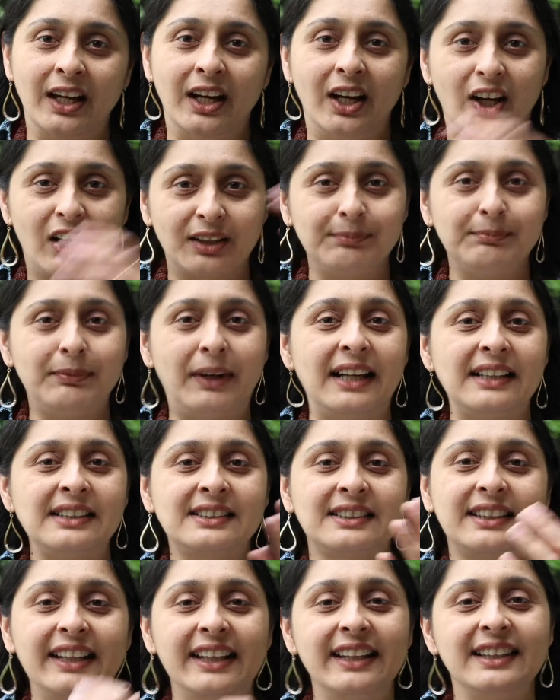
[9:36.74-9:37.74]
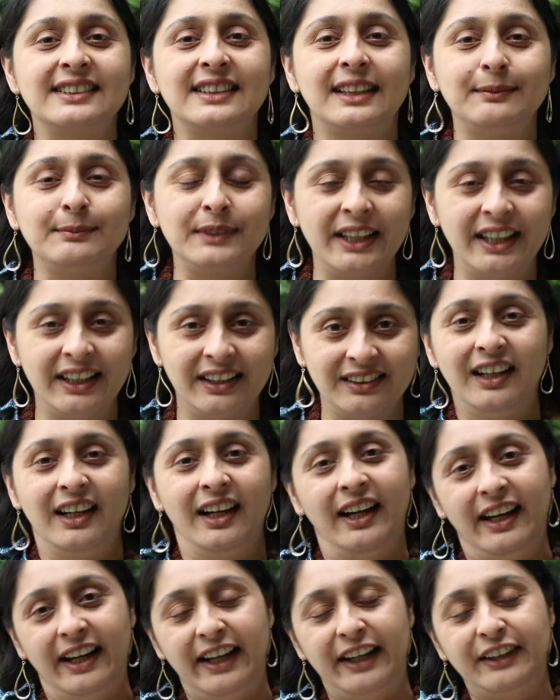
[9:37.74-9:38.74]
or masking something.
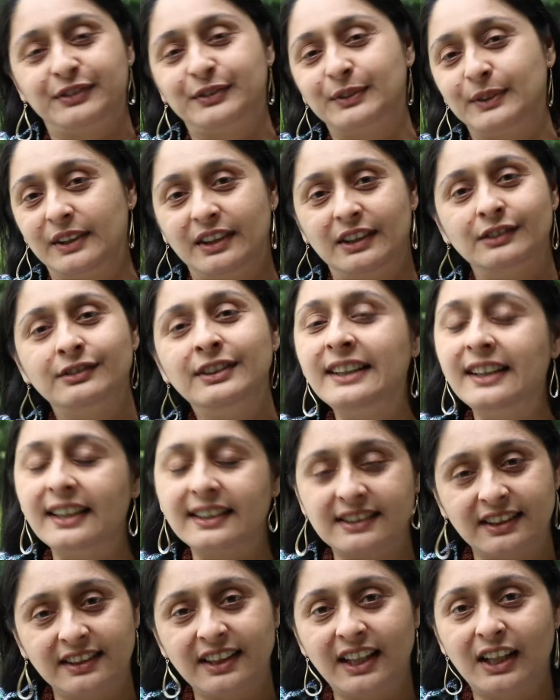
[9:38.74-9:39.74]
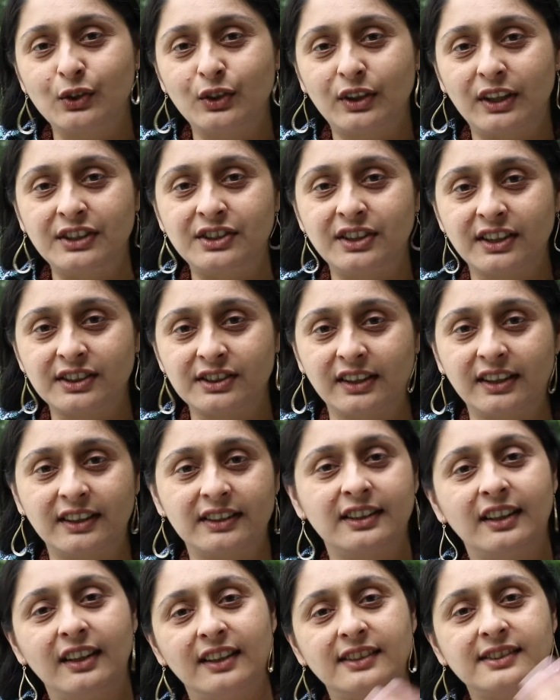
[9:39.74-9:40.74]
If Venus and Rahu conjunction is
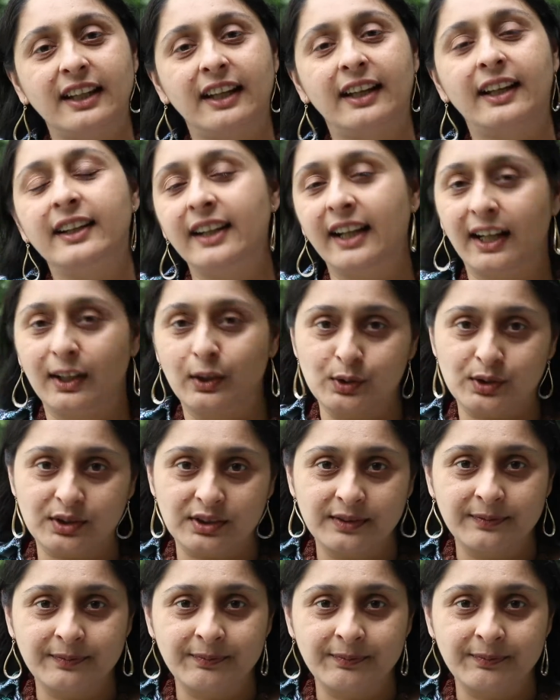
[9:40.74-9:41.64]
in the 2nd house,